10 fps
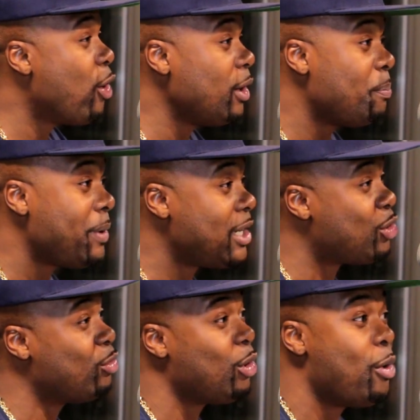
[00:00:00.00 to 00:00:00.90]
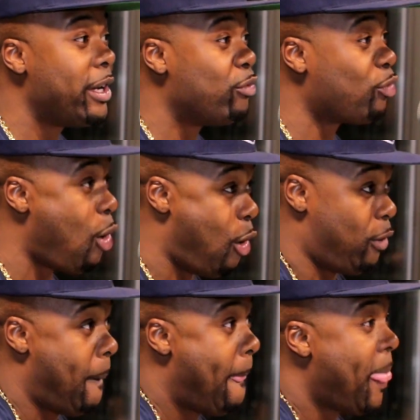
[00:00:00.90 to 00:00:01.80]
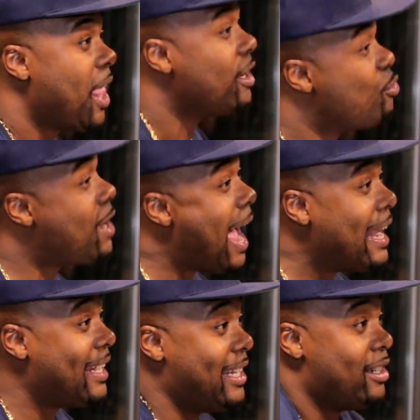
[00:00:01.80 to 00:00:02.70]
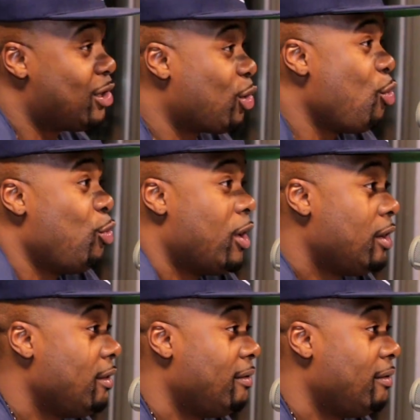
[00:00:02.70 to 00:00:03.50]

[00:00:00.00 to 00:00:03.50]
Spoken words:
on the beach, you doing it wrong. You got to get a scooter.